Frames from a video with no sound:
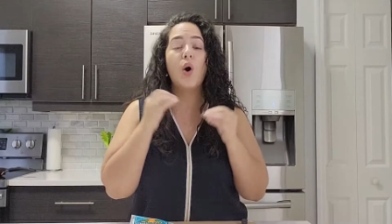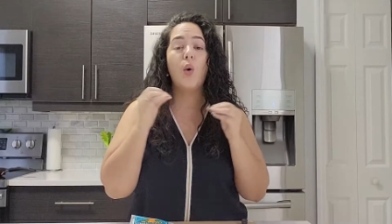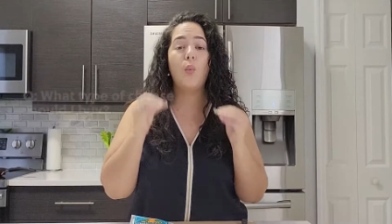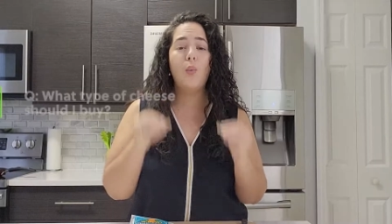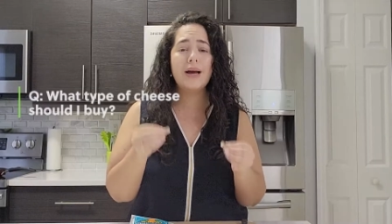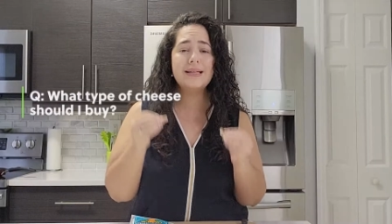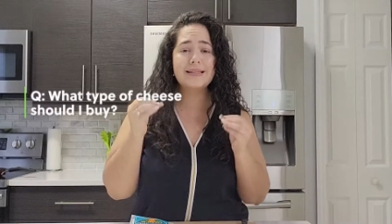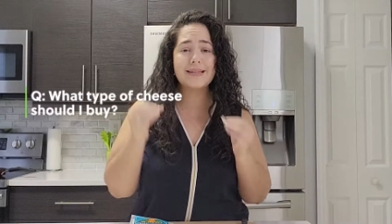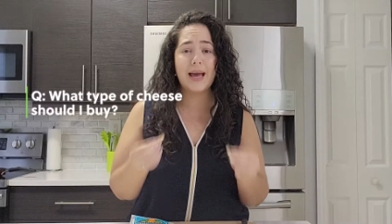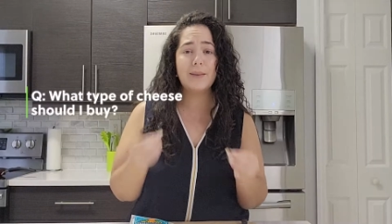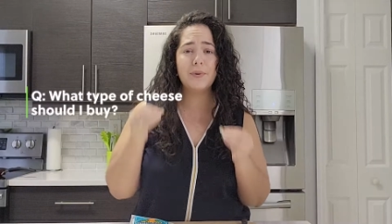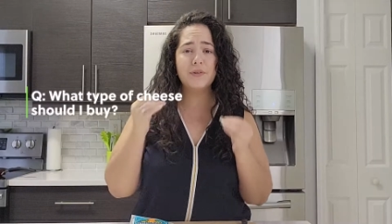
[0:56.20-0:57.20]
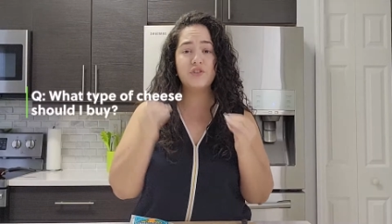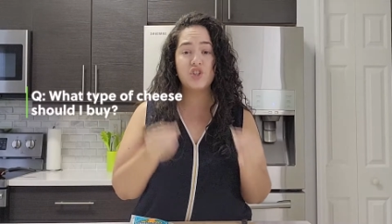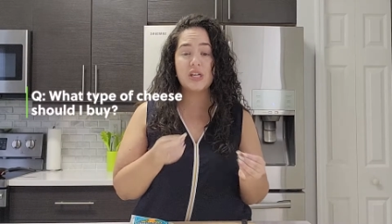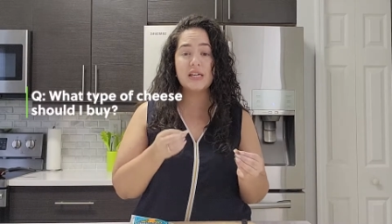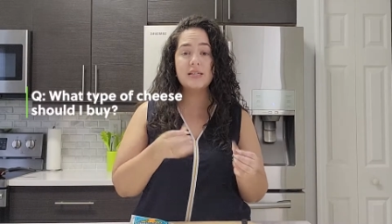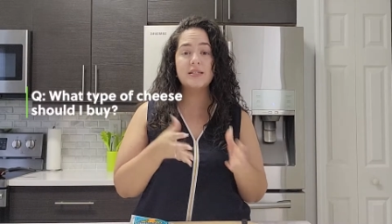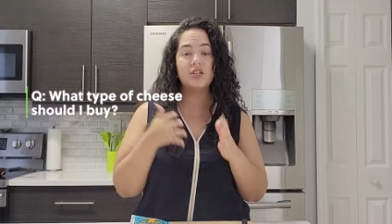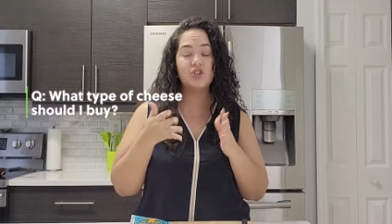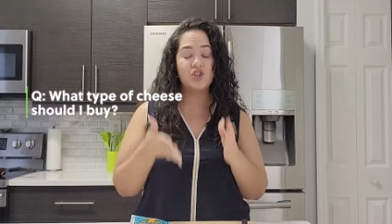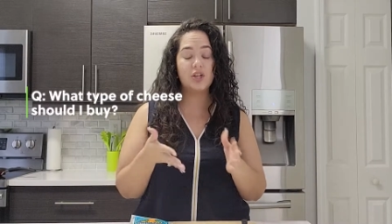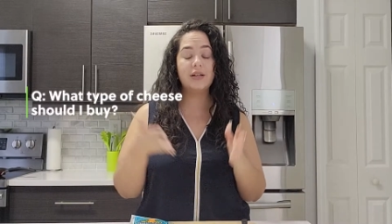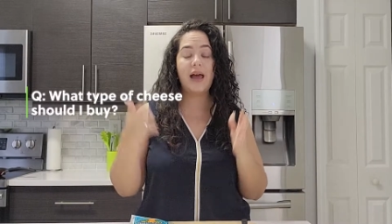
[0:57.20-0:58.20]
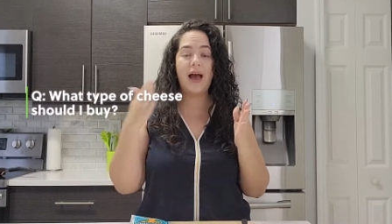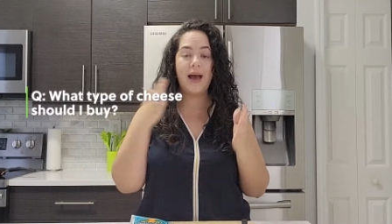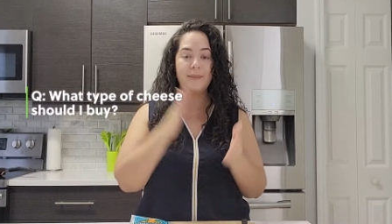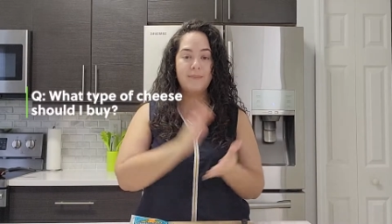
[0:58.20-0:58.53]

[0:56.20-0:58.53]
what type of cheese should I